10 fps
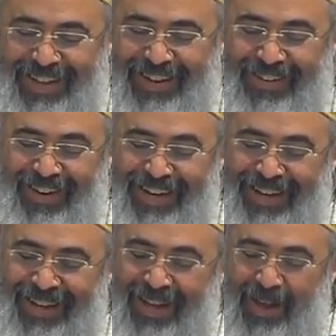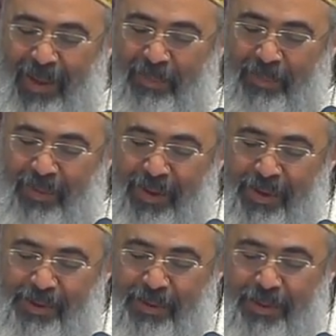right? Um,
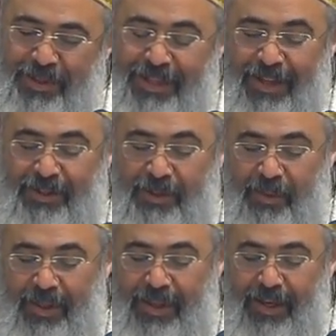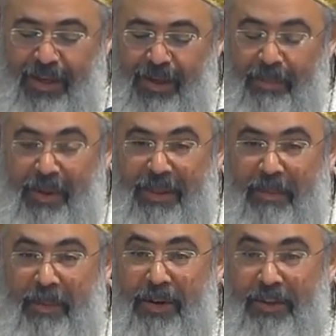so nostalgia is one thing, but the
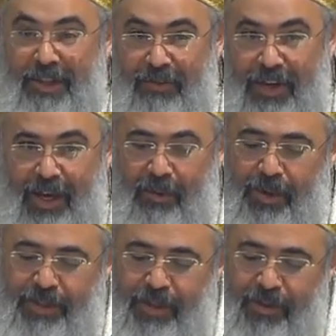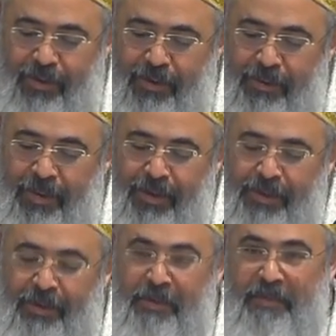better living outweighs the other.
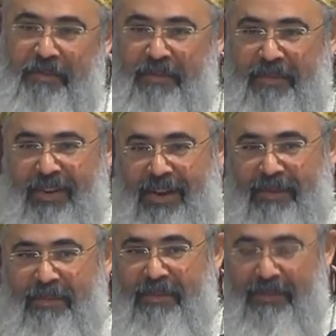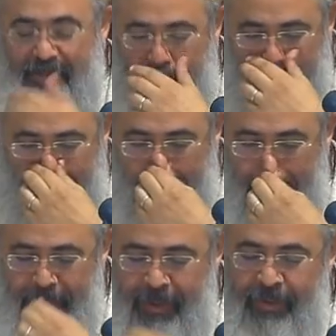So um,
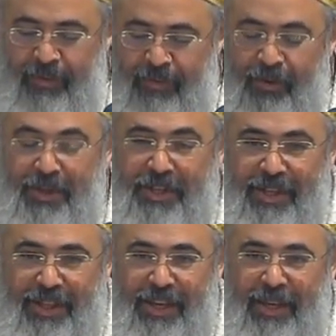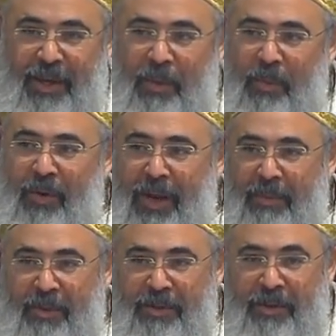fortunately, we were able
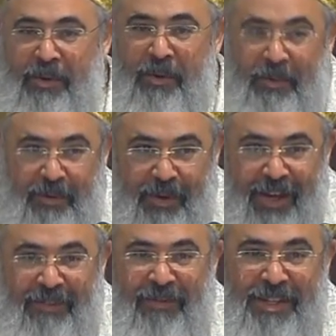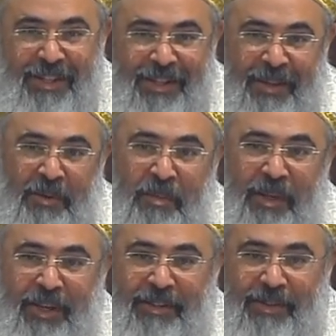to go and visit the new
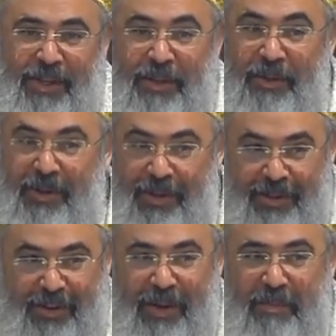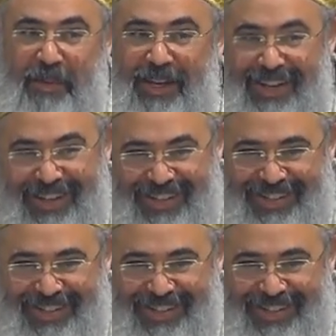place and say, look, look how big it is.